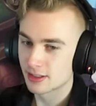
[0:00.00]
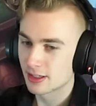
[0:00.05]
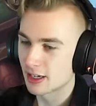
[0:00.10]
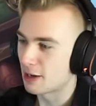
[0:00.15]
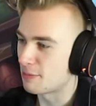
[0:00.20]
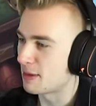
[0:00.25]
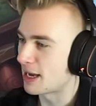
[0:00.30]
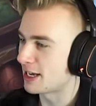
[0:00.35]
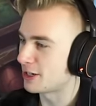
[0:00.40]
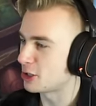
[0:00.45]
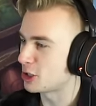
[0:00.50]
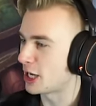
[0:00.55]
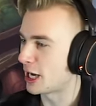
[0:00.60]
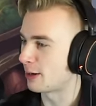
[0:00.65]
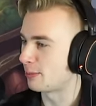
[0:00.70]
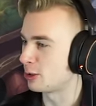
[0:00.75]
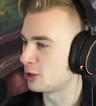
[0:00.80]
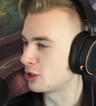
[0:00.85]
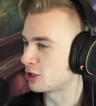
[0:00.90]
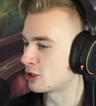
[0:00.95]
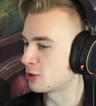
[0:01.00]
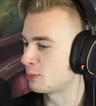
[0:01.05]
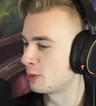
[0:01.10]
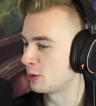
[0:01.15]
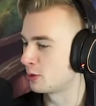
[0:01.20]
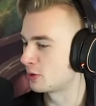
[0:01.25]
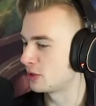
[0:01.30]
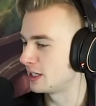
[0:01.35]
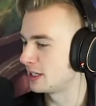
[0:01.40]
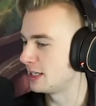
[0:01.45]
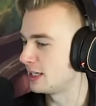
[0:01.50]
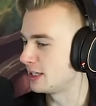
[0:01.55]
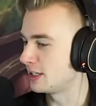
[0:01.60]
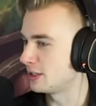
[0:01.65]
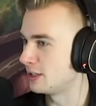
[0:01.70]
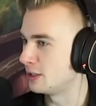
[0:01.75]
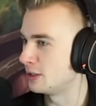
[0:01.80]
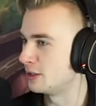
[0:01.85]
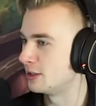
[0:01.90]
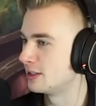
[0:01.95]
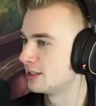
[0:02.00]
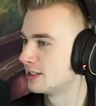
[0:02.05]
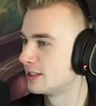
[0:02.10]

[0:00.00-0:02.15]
Imagine how much exploring he could do.